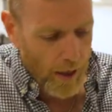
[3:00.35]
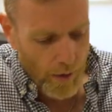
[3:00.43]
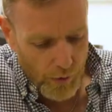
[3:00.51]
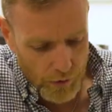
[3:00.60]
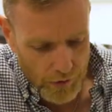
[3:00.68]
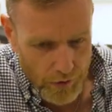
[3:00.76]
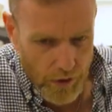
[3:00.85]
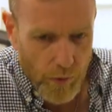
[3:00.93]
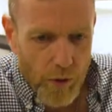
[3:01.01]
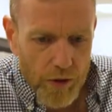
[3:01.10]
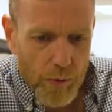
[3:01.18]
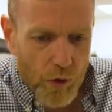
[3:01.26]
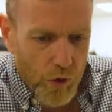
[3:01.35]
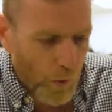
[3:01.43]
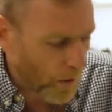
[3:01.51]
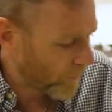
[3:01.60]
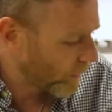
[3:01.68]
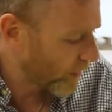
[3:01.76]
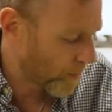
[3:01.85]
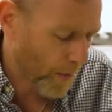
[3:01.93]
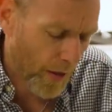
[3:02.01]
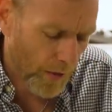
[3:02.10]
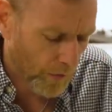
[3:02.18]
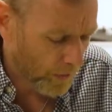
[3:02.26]
hours, and this thing weighs about 25
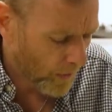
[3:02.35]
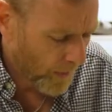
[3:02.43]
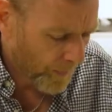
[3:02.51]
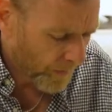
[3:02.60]
pounds.